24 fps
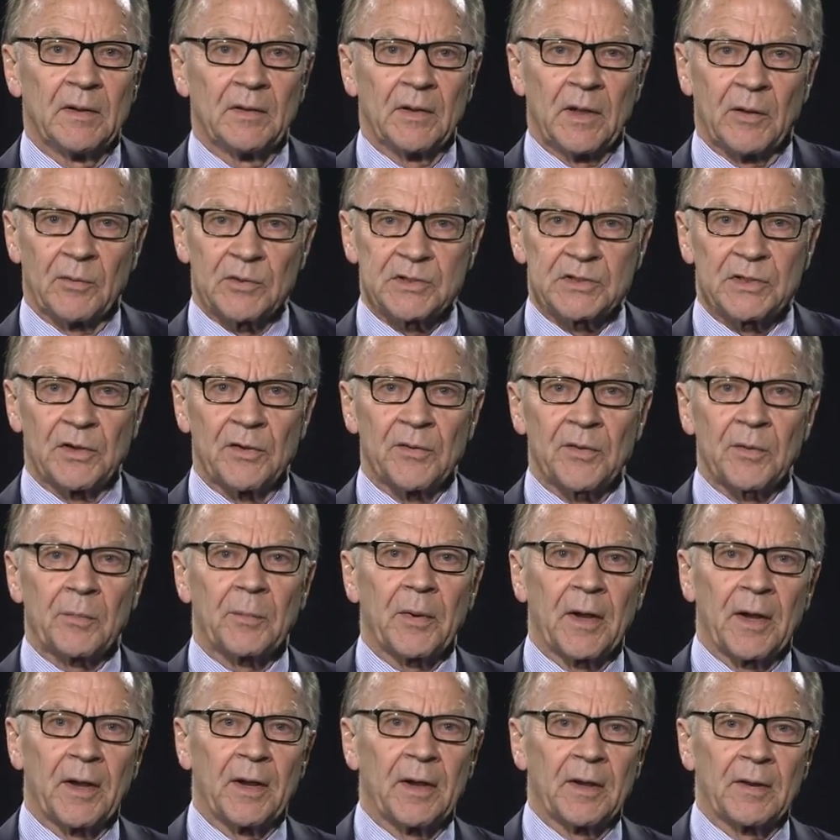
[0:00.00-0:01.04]
They were slow to
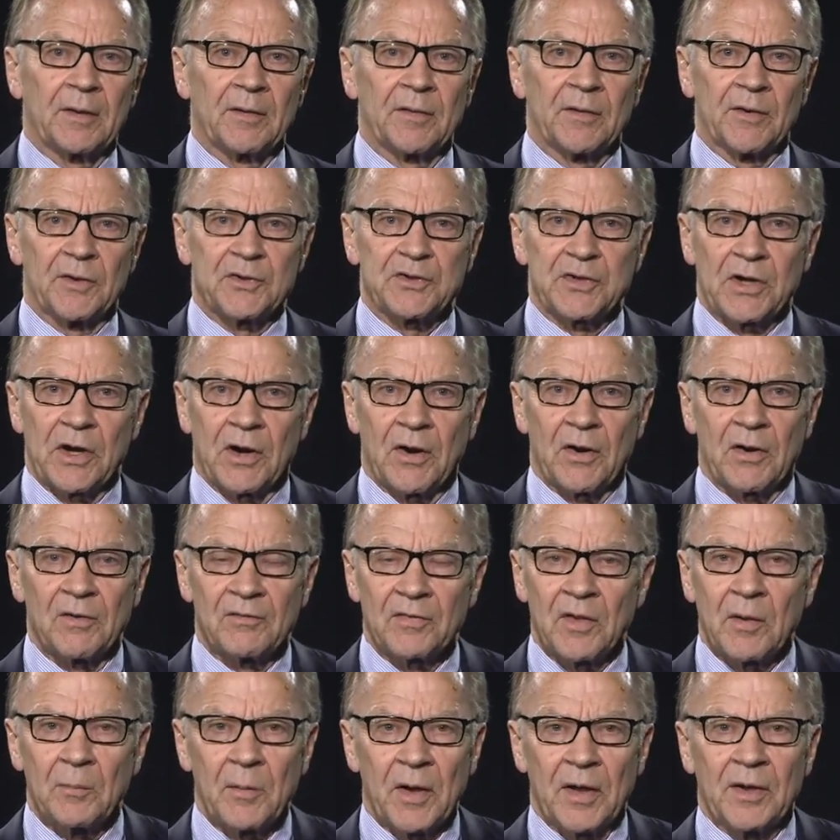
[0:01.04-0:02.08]
pay their share,
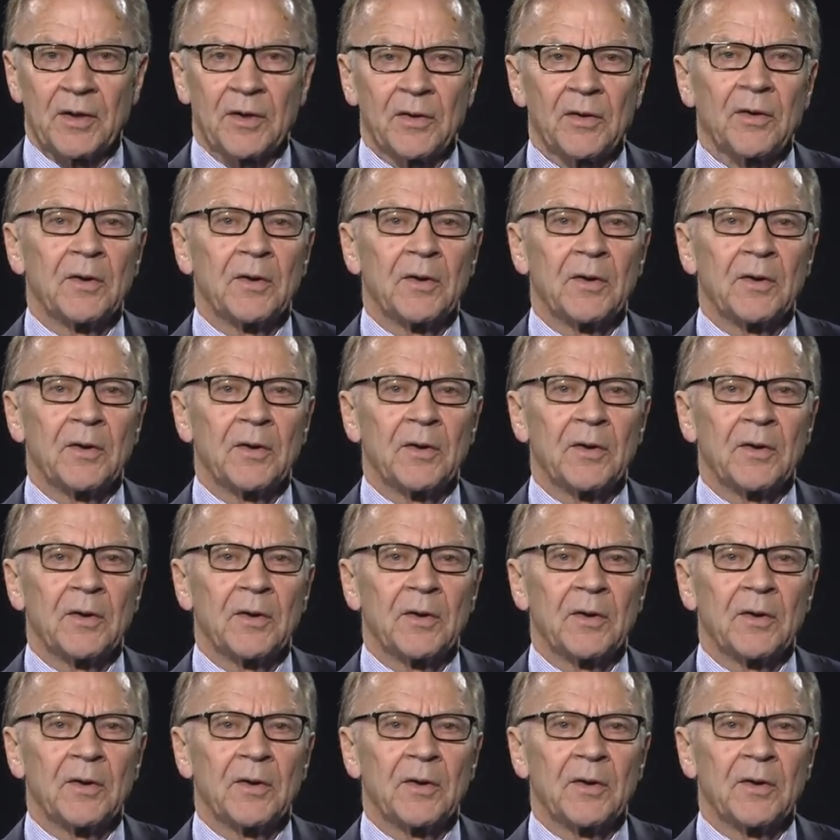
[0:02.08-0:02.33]
if they paid at